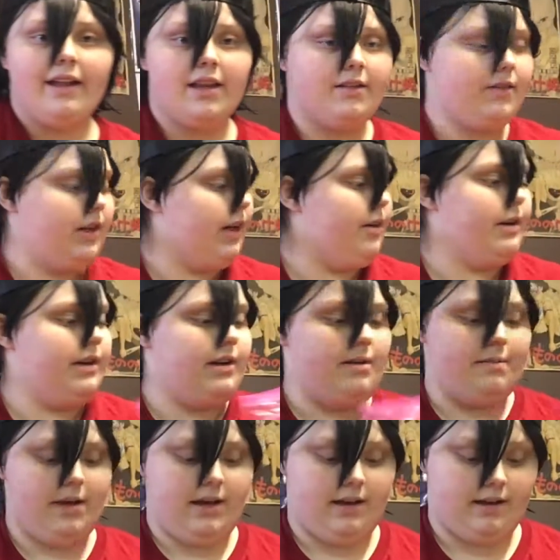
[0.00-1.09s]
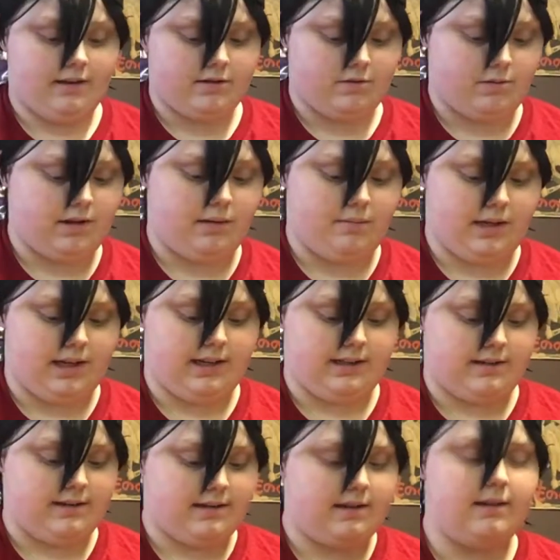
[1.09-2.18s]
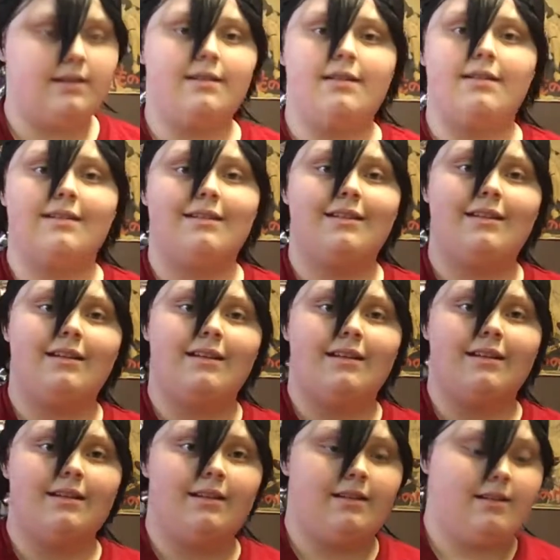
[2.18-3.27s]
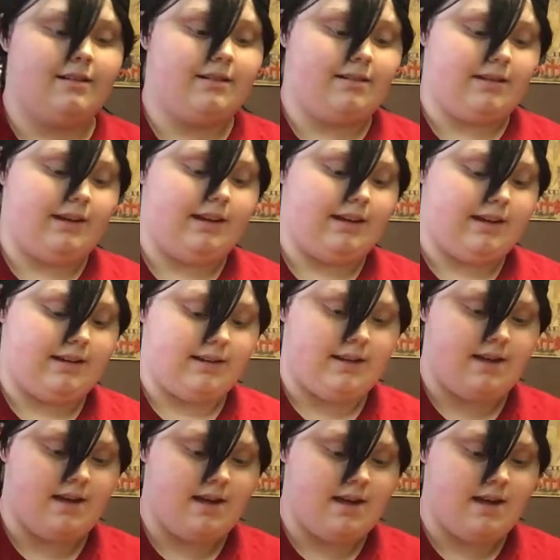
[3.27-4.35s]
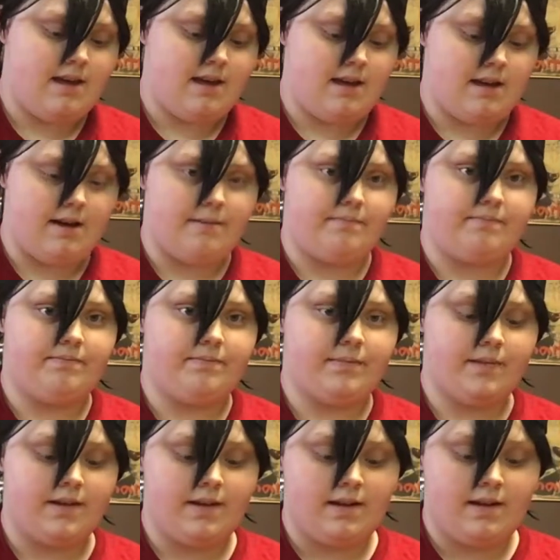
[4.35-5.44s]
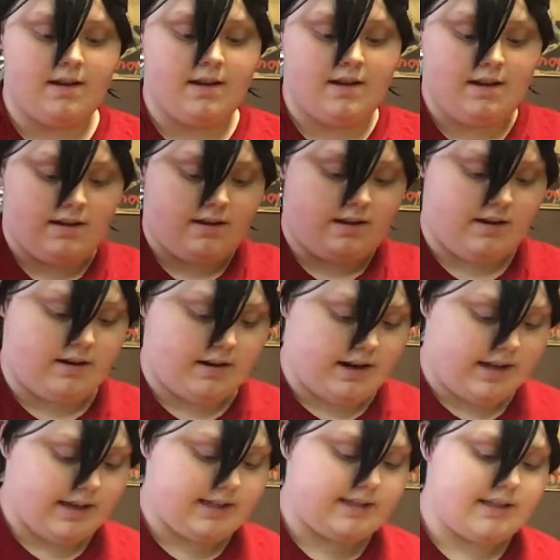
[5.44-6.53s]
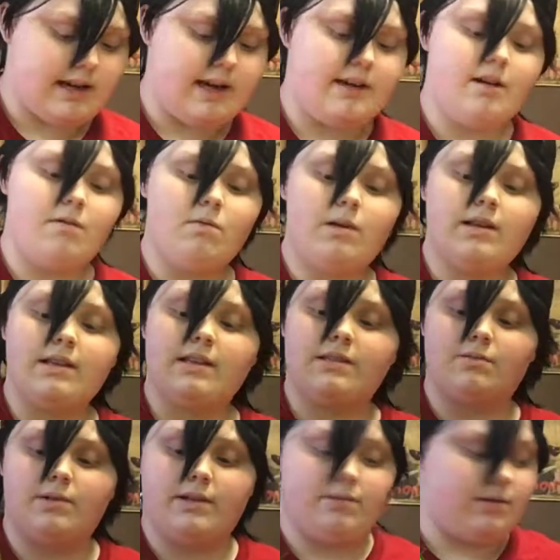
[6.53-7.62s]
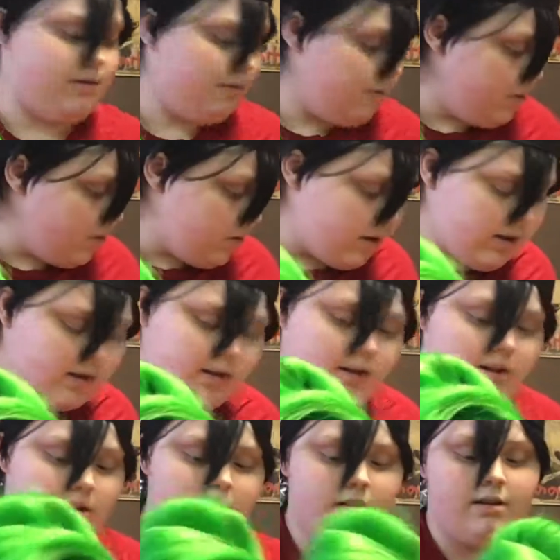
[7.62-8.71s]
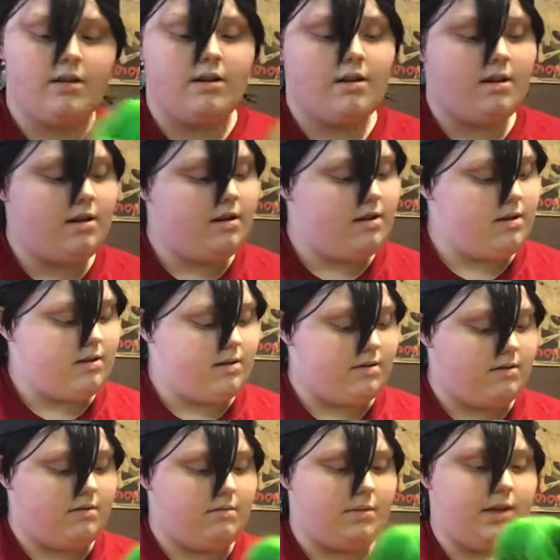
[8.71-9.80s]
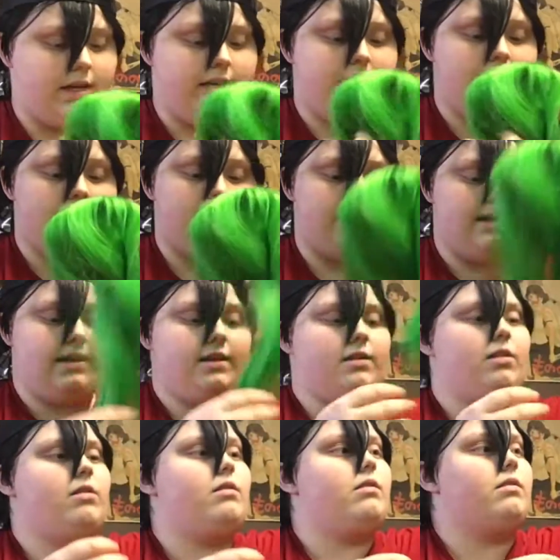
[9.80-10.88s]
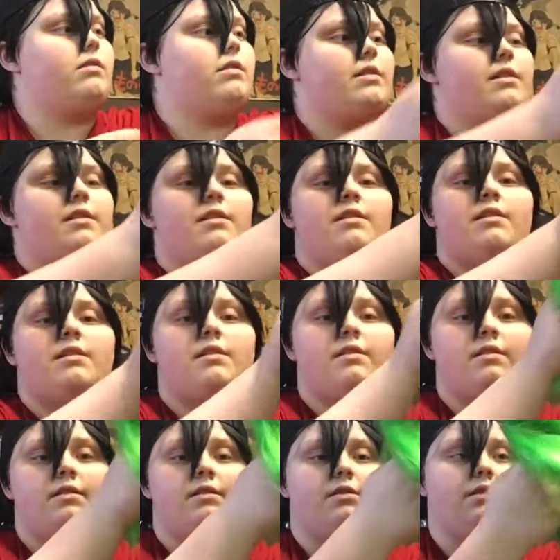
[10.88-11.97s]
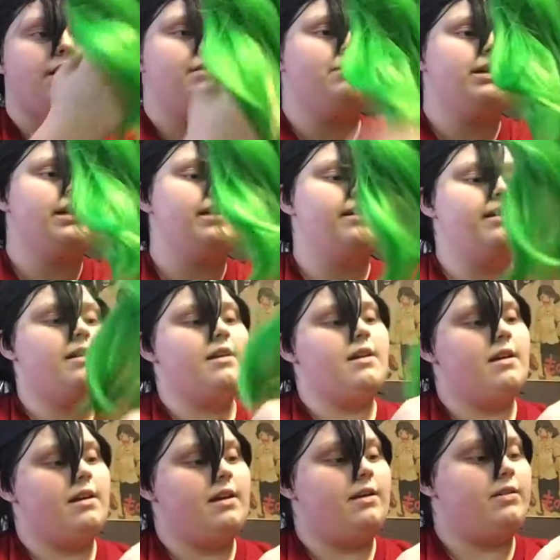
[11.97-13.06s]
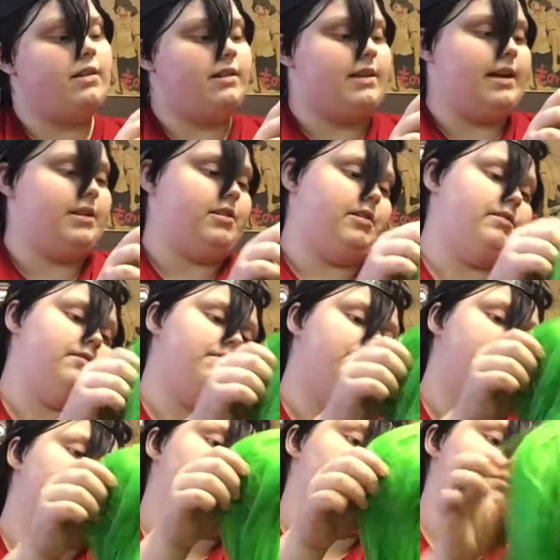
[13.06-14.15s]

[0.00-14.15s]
And the video ended up being 20 minutes. So yeah. Um, next, I know what this wig was for, but it is a long green wig that's actually in